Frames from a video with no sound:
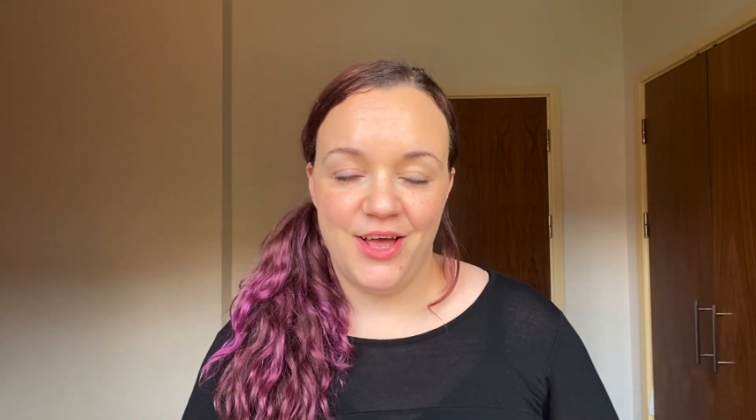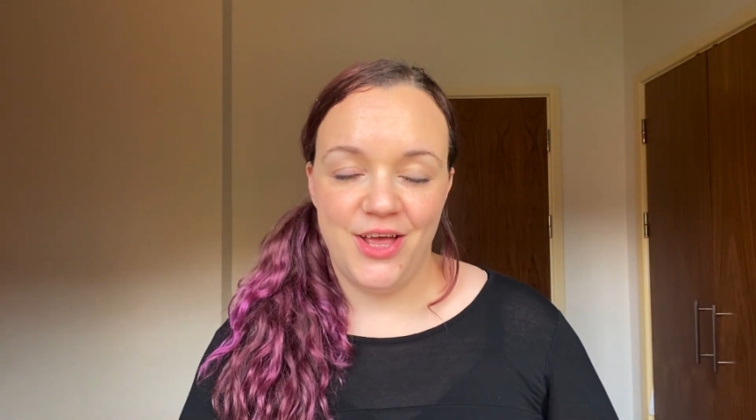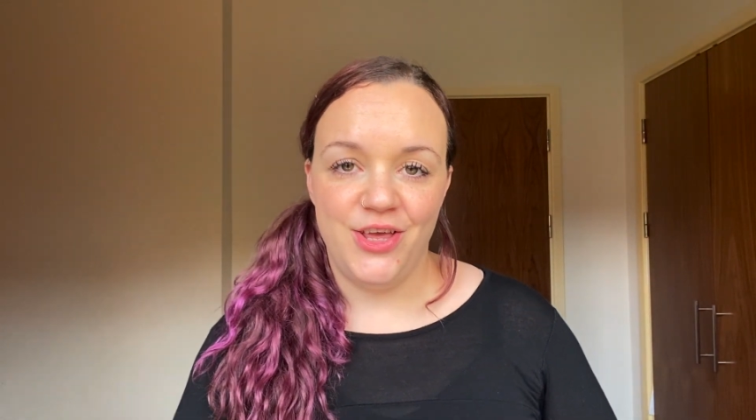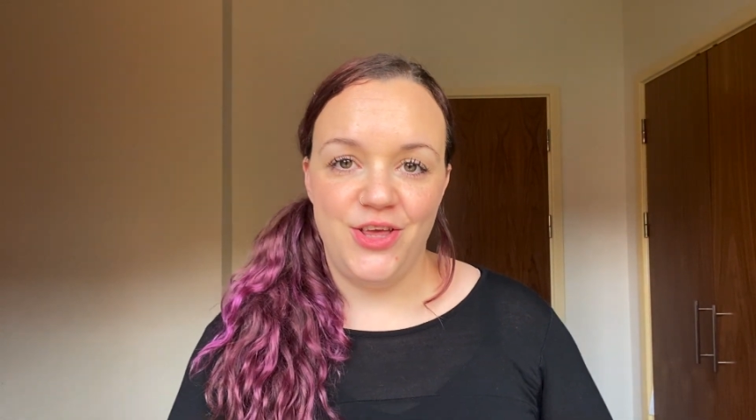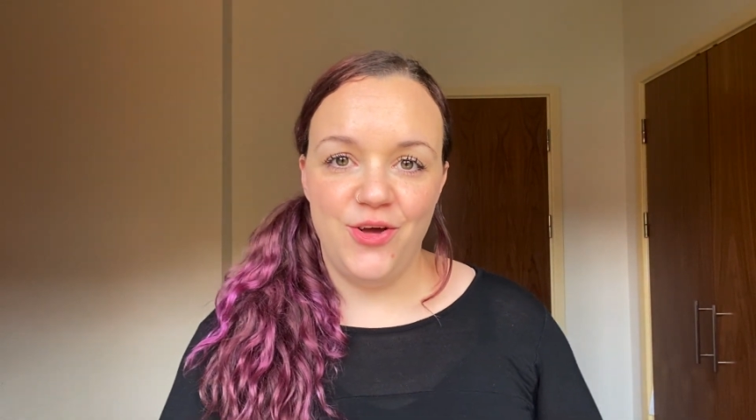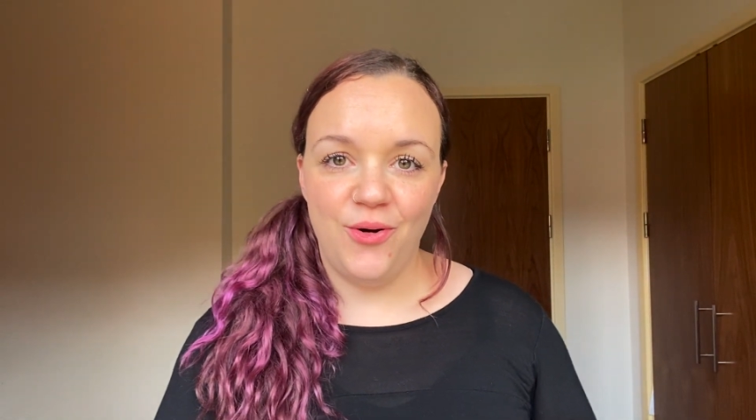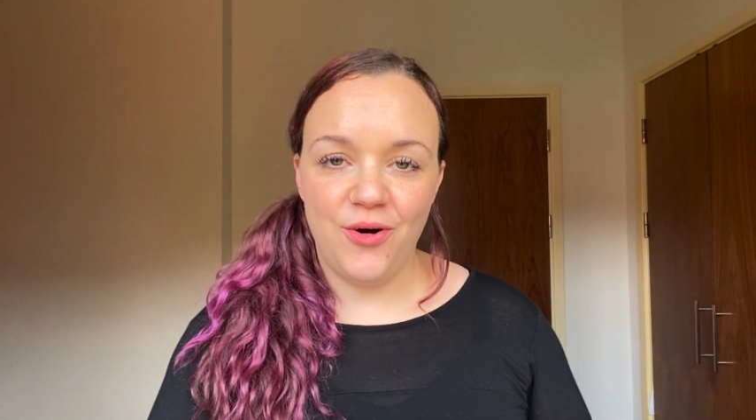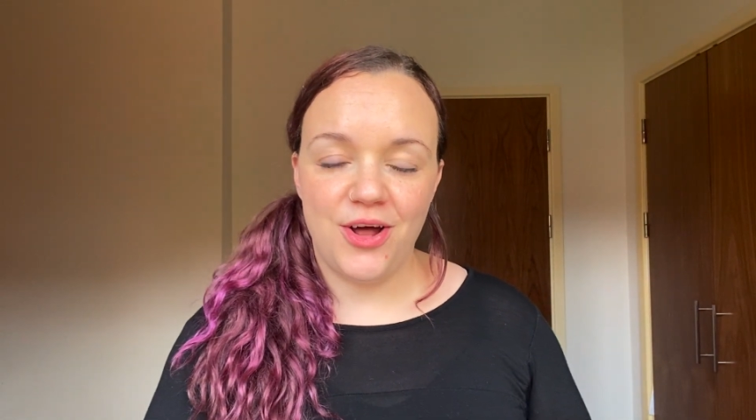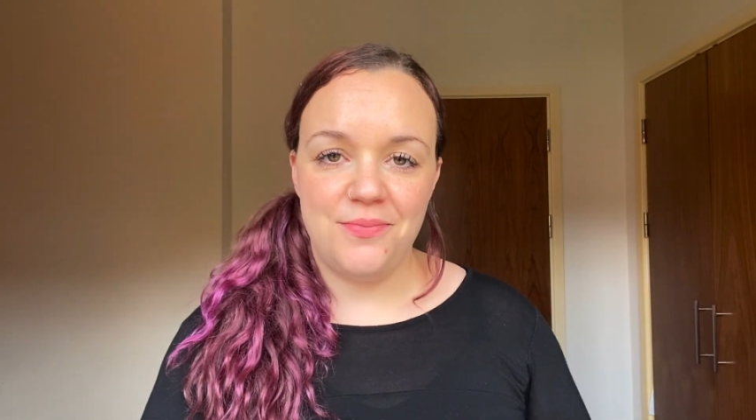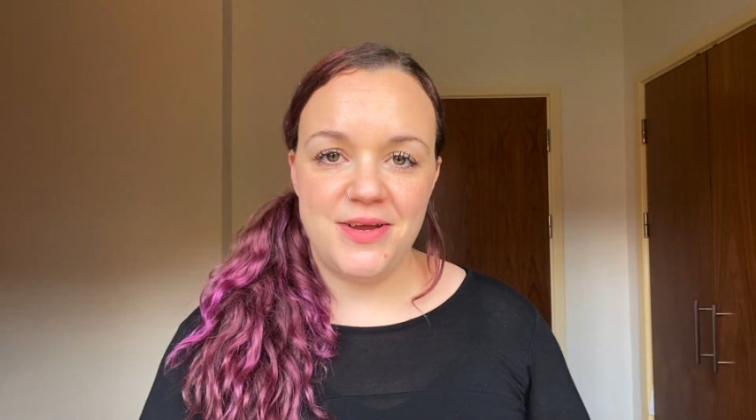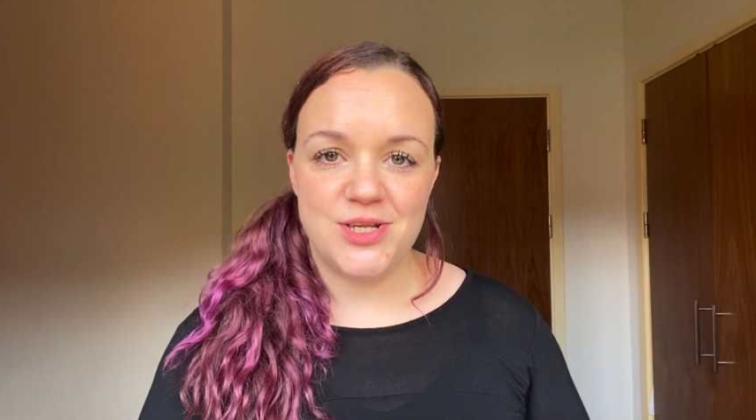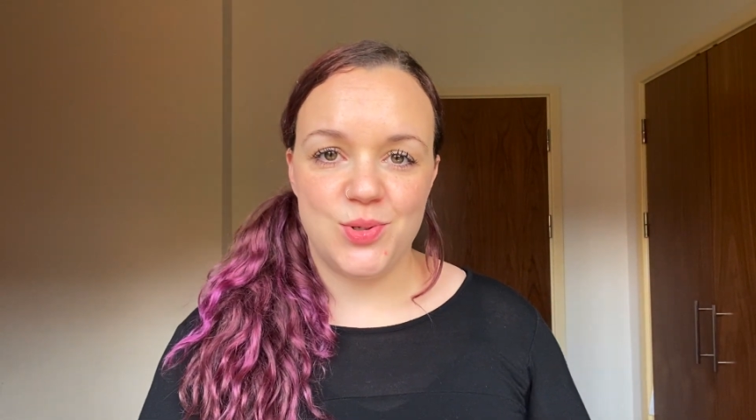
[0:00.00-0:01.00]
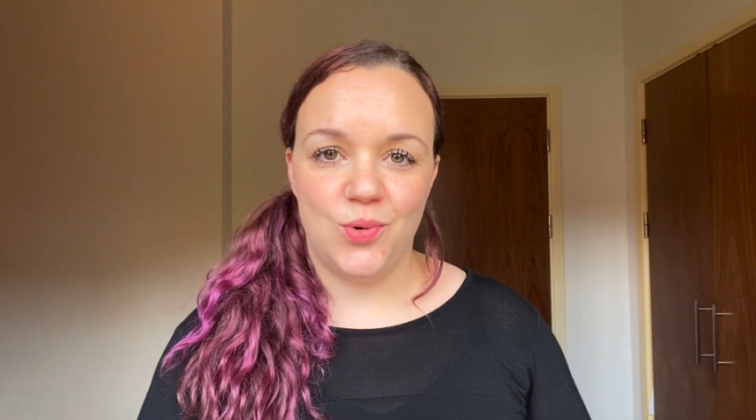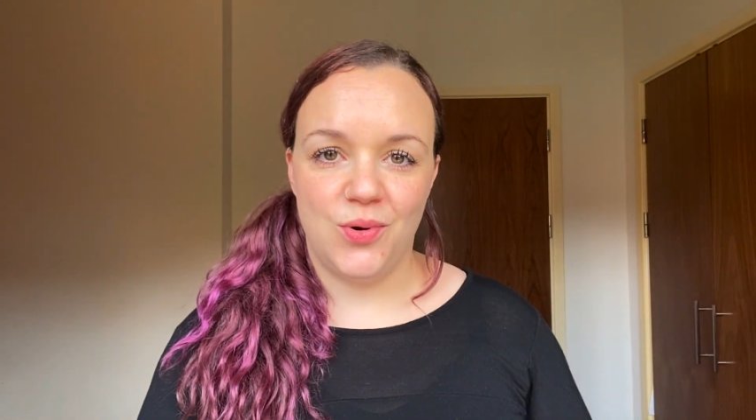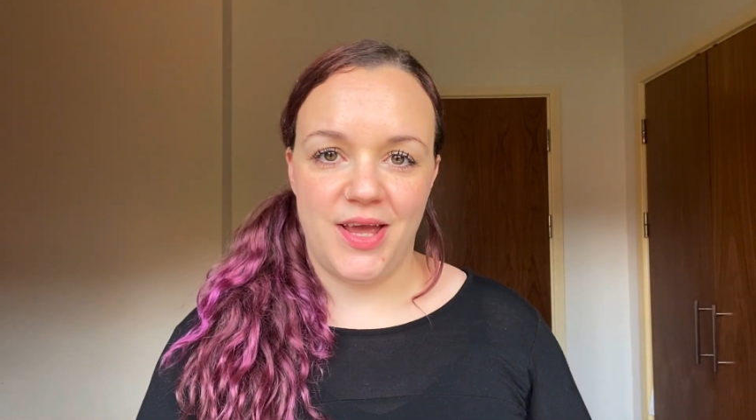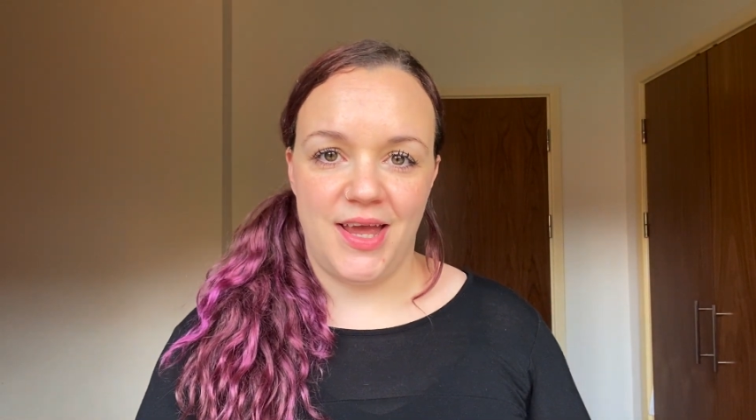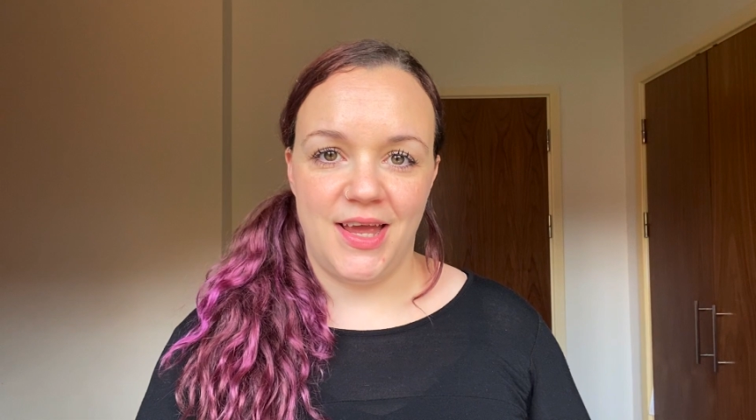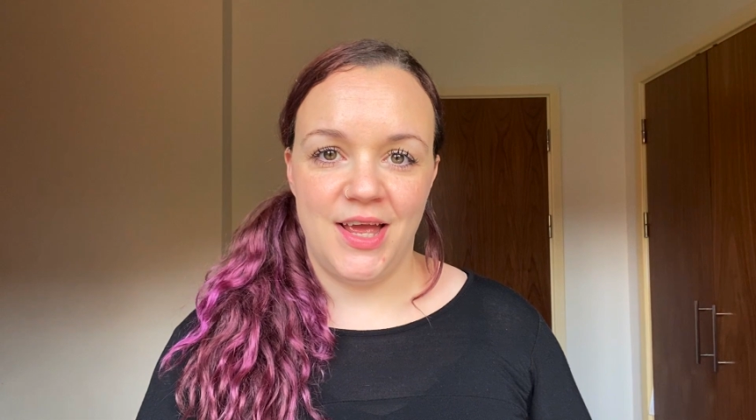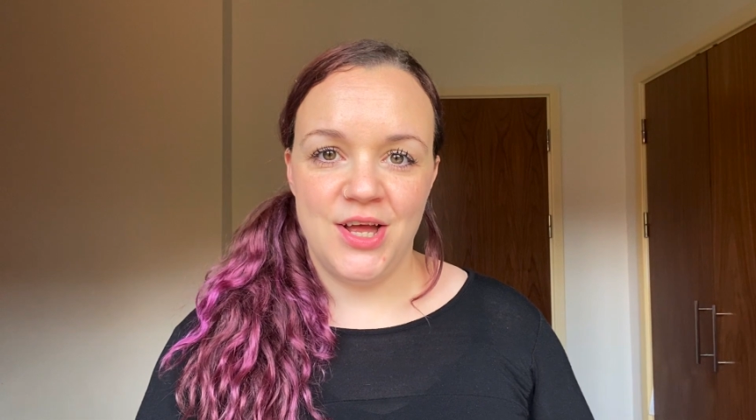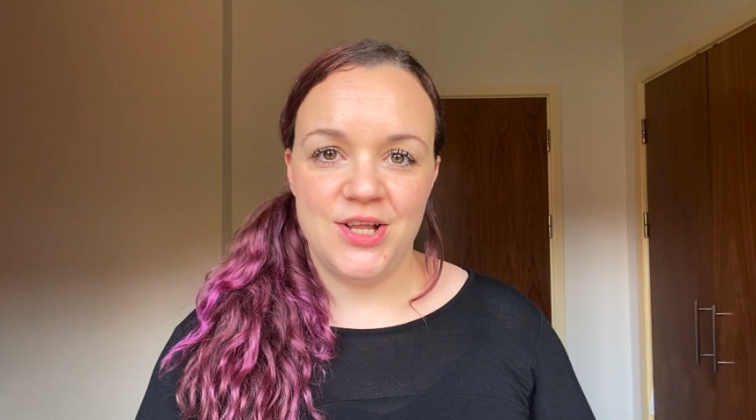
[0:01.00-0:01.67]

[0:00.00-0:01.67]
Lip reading: you're going to be talking